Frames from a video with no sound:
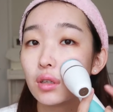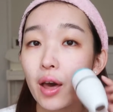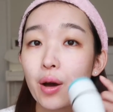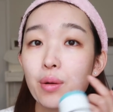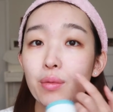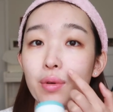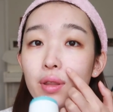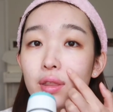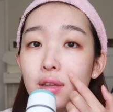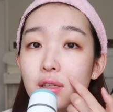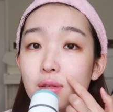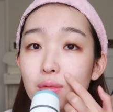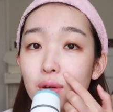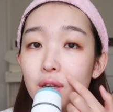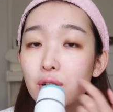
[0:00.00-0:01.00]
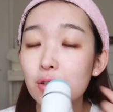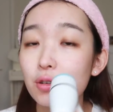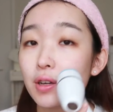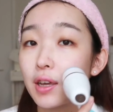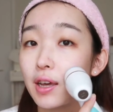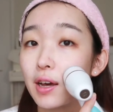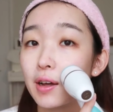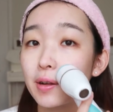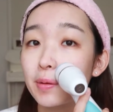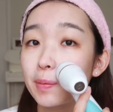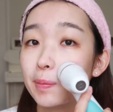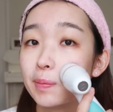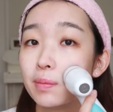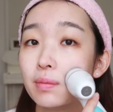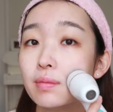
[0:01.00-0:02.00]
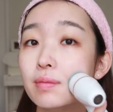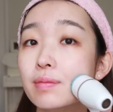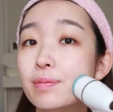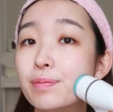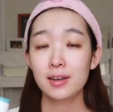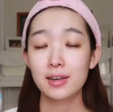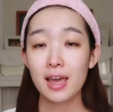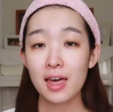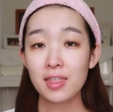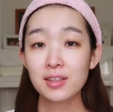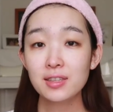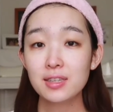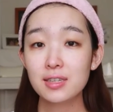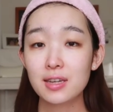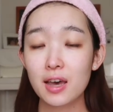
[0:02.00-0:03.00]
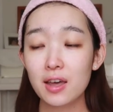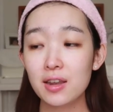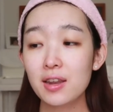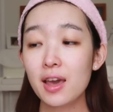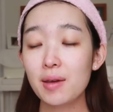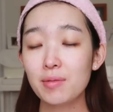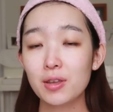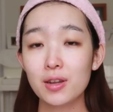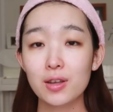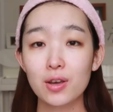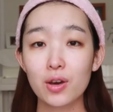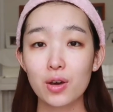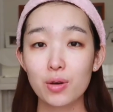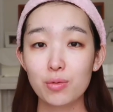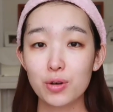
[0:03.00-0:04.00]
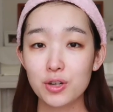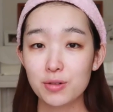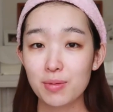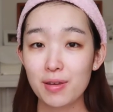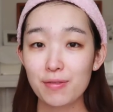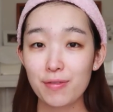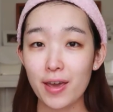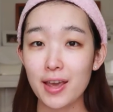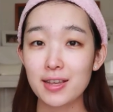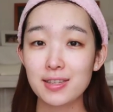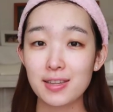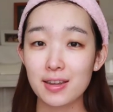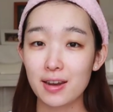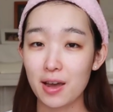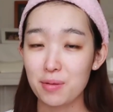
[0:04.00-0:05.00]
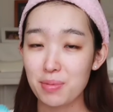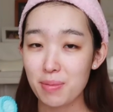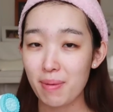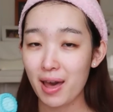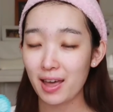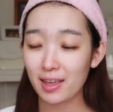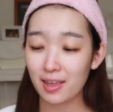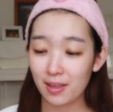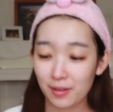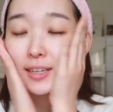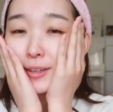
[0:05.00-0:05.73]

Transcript: help with this wrinkle here. Now that's done, I'm gonna go wash my face and I'll be back.